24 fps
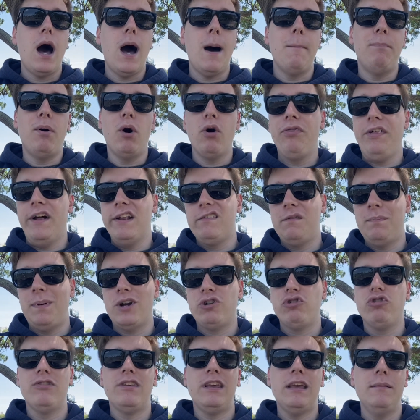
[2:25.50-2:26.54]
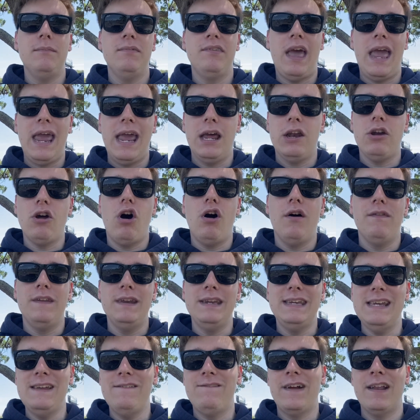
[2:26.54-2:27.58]
both on special teams and on the
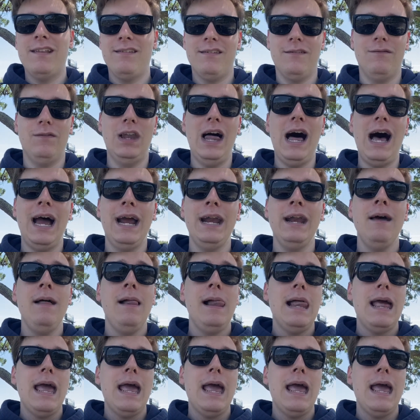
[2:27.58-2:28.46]
defensive line.